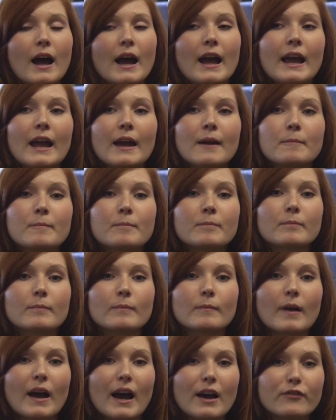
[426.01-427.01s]

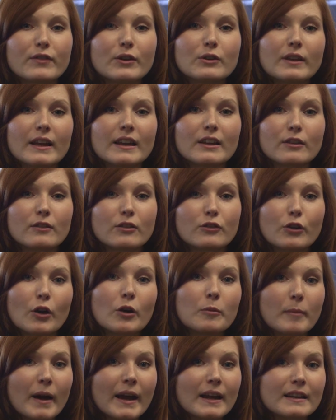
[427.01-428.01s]
I feel like
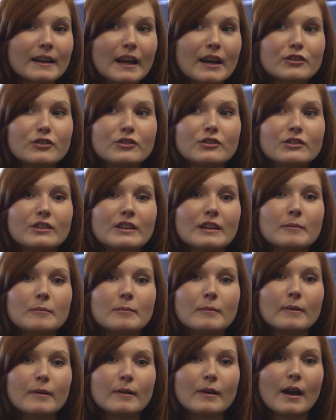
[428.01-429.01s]
throughout my graduate
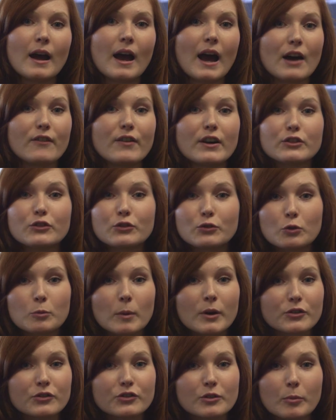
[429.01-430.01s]
scheme, I've had so
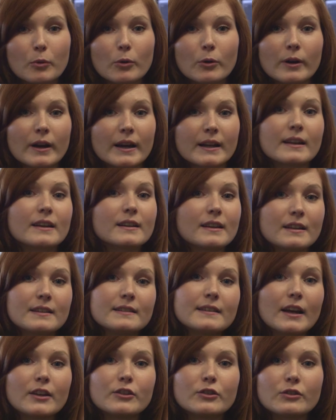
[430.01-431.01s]
much support, and it
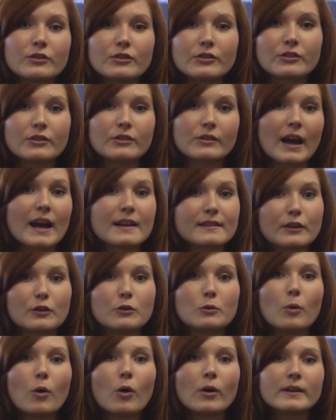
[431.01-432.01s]
continues as I
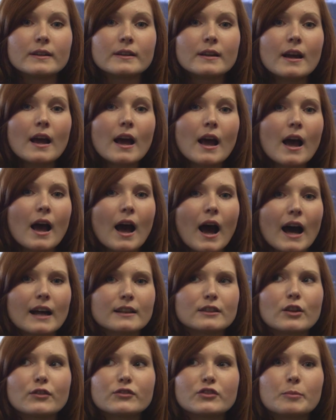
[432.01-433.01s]
go on.
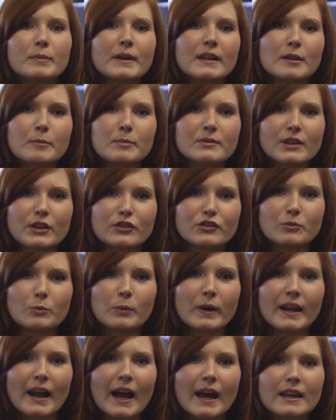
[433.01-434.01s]
I'd love to be in a position
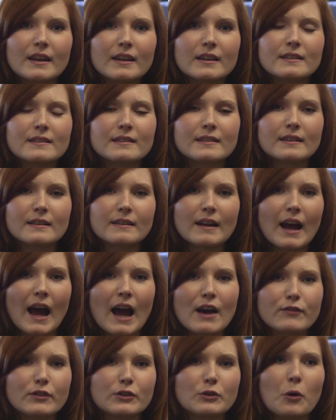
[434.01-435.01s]
where I could
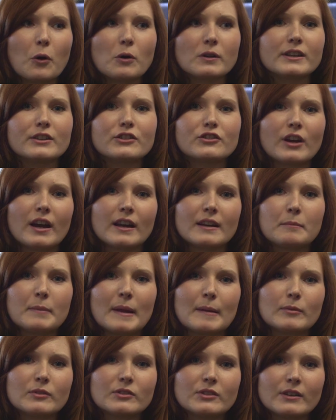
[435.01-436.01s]
have the knowledge and
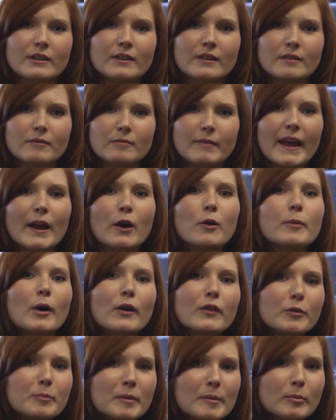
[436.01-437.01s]
be able to help
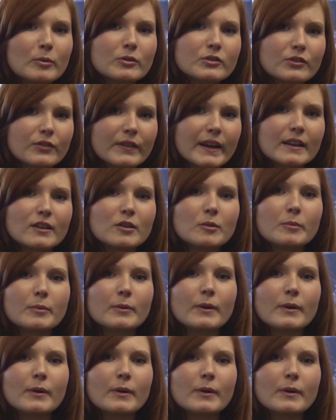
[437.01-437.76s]
other people develop.